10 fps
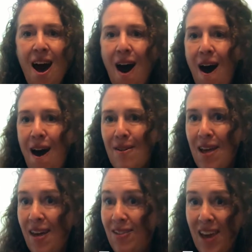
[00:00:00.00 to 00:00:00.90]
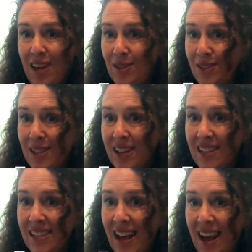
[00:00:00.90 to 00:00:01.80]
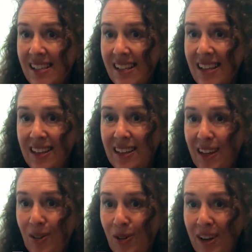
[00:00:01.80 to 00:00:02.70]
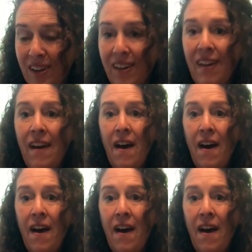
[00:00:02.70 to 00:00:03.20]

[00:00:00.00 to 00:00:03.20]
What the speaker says: and they use this as a healing oil